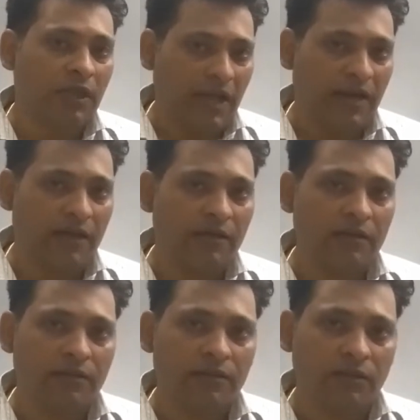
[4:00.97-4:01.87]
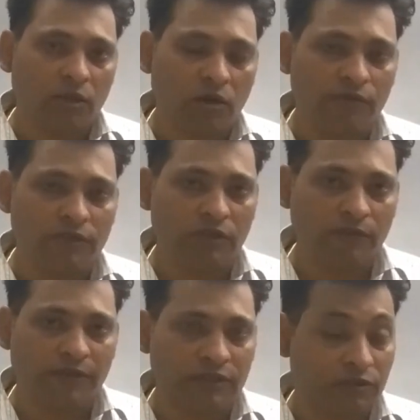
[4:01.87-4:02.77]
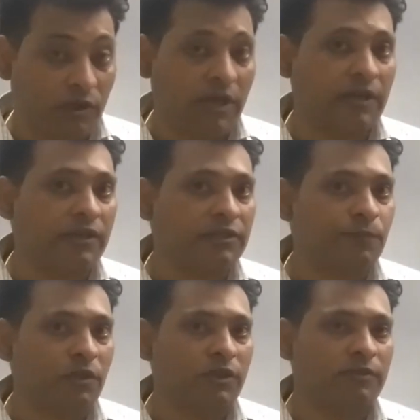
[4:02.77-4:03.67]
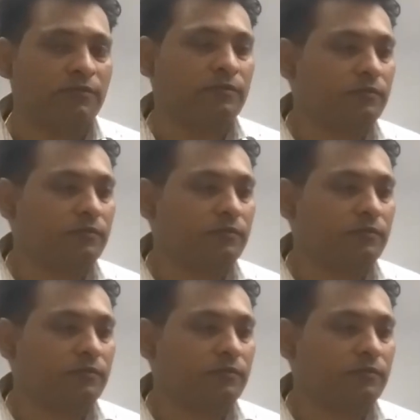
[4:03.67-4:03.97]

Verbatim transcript: and the coefficient of x square is positive.